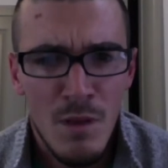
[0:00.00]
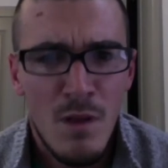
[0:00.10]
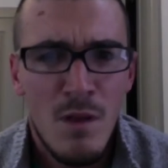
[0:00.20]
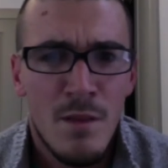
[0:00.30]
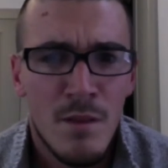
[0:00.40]

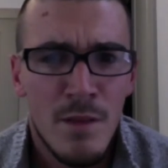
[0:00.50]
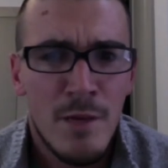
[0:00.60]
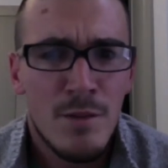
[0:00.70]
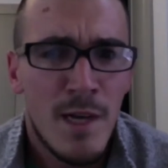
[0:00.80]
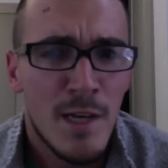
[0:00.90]
The legal
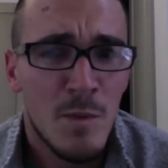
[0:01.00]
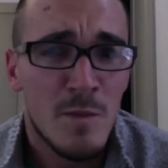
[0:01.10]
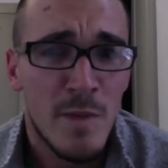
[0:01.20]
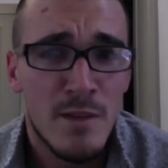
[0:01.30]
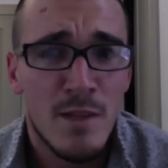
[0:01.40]
documents may
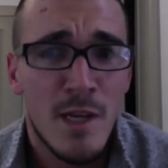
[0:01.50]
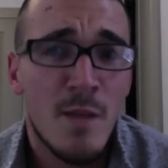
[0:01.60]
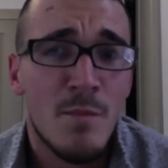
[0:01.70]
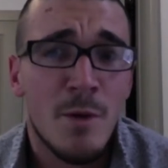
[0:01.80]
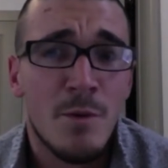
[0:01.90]
claim there
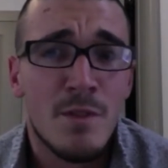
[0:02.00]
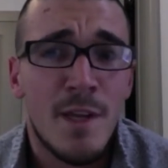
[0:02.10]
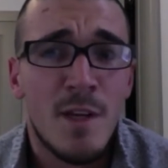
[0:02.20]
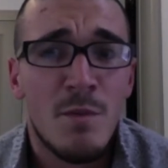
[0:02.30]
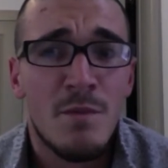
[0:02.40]
was not enough
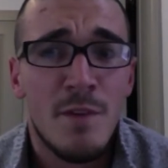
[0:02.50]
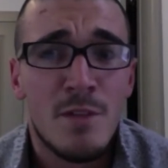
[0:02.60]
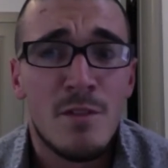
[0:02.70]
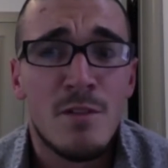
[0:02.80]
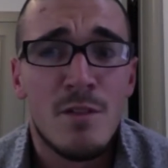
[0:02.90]
provisions
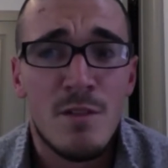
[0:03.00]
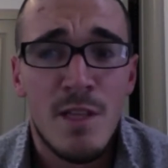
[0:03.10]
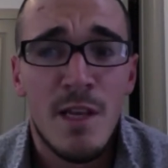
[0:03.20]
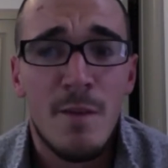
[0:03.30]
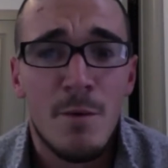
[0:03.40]
to sustain
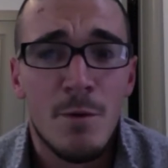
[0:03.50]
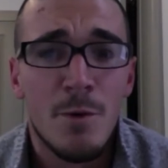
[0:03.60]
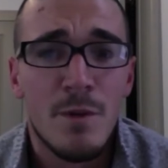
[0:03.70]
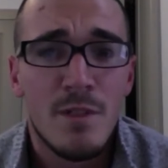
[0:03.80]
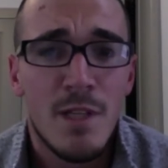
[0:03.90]
the crew and
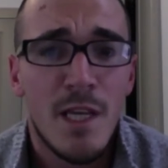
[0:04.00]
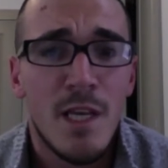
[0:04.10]
slaves,